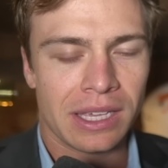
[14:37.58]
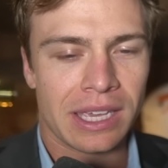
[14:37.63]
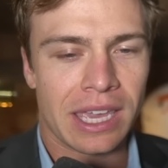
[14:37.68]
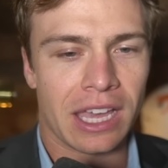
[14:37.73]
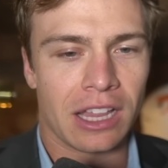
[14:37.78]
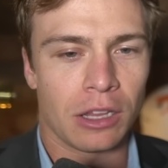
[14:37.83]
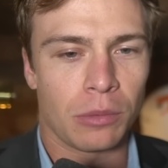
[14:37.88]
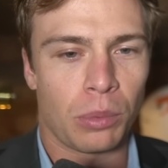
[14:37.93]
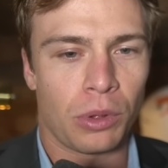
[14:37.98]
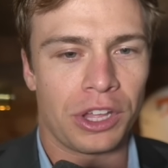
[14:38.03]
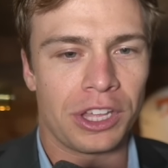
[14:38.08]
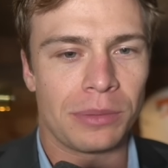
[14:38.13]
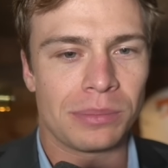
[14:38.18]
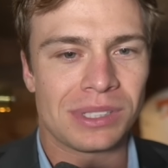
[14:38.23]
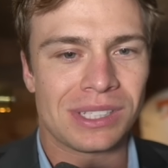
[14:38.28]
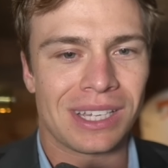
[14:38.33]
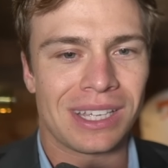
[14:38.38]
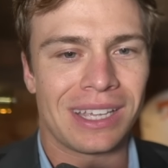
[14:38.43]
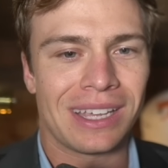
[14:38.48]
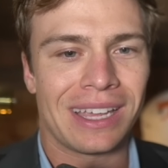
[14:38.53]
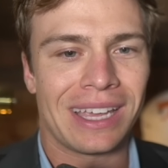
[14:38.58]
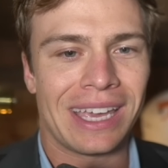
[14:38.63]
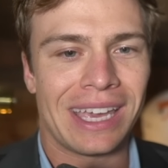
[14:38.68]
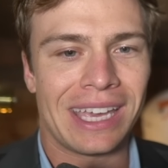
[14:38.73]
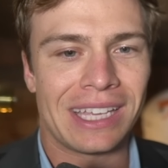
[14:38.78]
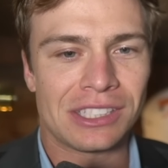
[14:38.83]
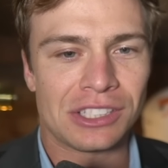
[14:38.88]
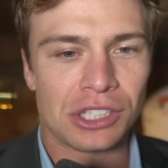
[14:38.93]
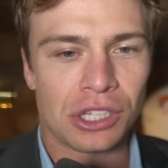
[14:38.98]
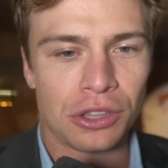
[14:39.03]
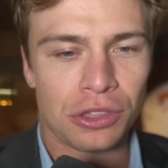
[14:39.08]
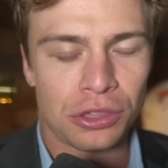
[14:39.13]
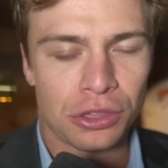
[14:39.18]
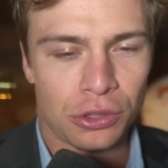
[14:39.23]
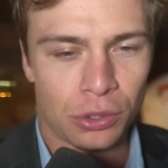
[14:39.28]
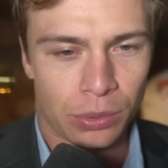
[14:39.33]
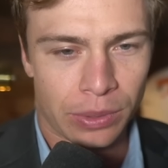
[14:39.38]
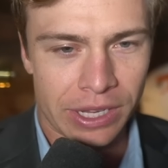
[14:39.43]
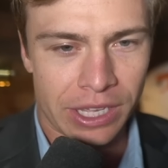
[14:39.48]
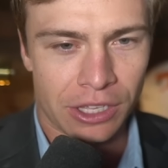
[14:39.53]
Caleb Williams hits
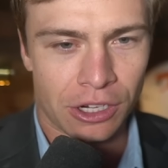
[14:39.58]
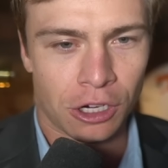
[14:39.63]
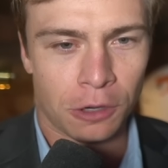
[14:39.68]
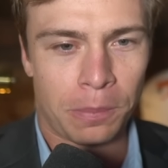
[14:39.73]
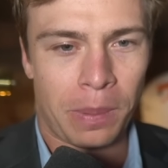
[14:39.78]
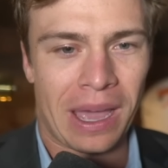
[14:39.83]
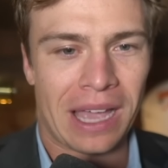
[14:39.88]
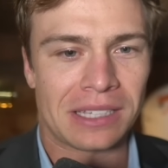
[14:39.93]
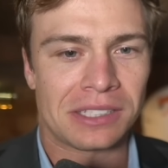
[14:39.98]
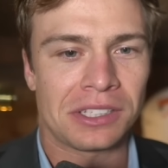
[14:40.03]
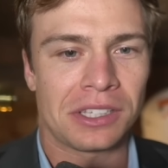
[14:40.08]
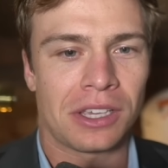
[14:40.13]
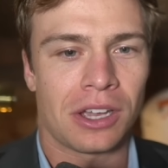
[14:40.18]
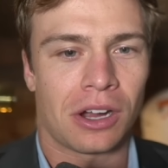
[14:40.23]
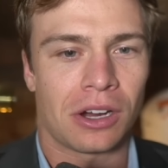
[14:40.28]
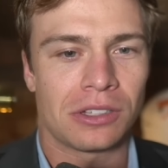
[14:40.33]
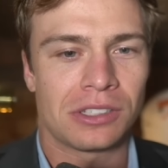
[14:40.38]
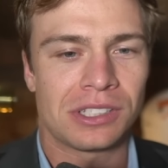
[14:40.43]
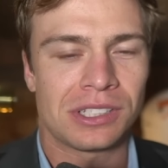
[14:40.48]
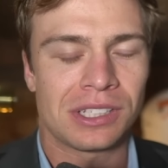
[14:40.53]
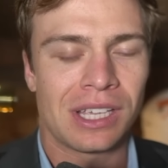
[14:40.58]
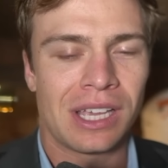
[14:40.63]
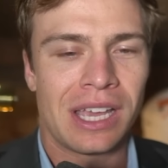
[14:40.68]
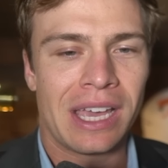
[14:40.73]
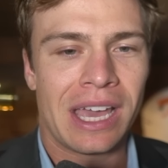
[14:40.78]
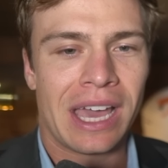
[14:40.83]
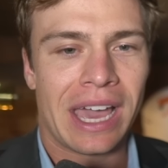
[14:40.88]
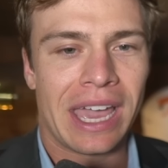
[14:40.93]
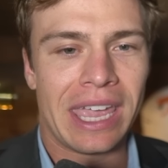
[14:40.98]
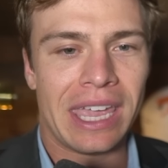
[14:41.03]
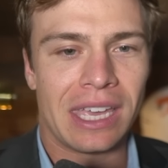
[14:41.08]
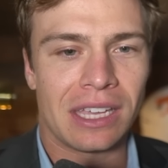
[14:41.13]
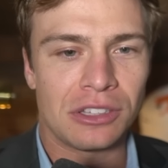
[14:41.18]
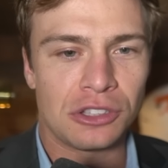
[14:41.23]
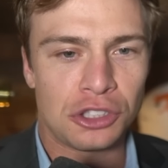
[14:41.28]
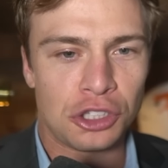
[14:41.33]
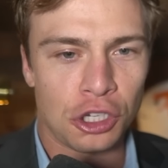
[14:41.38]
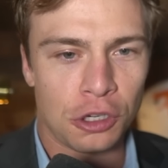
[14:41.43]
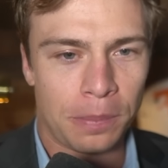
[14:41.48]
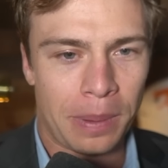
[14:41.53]
300 passing yards
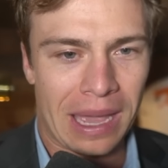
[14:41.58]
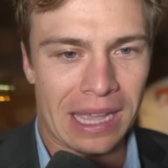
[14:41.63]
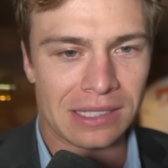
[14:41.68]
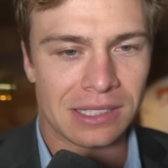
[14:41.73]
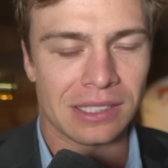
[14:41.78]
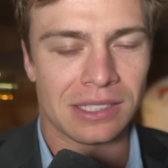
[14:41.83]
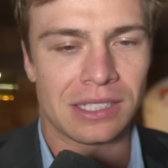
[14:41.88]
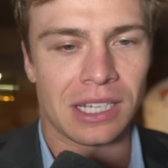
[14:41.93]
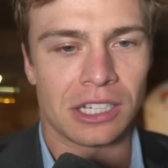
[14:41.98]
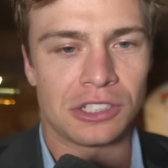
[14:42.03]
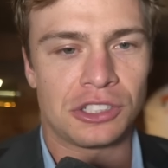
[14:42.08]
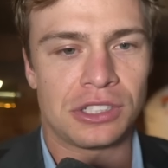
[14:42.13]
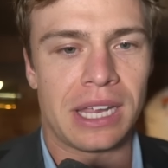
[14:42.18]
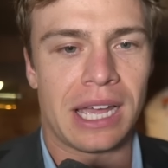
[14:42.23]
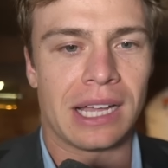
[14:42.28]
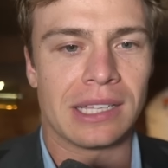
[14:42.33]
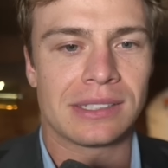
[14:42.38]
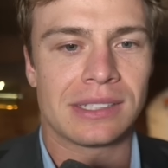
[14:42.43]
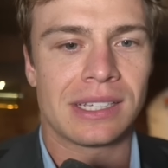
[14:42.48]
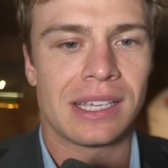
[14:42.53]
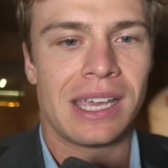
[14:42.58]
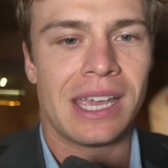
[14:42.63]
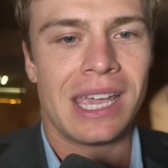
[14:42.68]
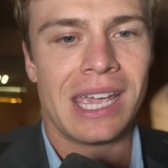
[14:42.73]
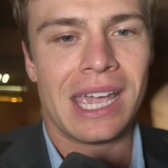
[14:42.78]
and 2 passing touchdowns.